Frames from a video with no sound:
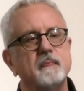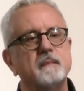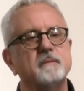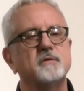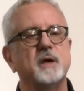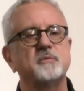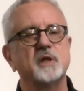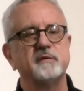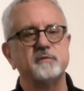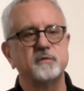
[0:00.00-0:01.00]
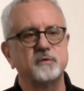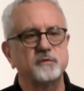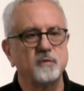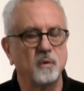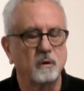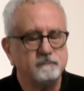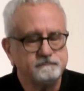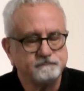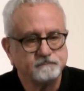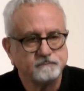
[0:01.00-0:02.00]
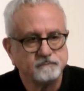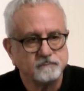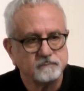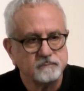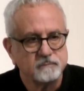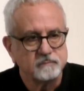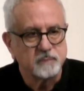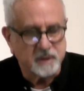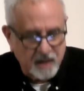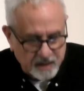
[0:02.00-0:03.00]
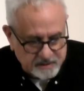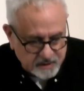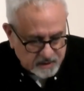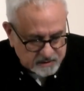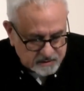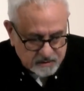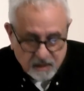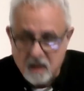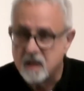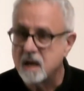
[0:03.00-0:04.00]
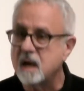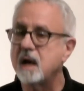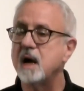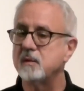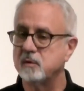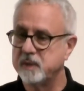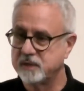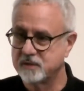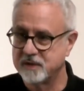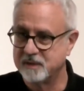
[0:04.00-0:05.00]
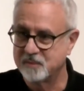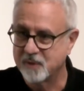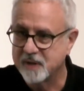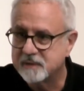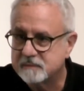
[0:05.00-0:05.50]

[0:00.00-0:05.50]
Chapter 11, verse 4. But God says, I will make your name great.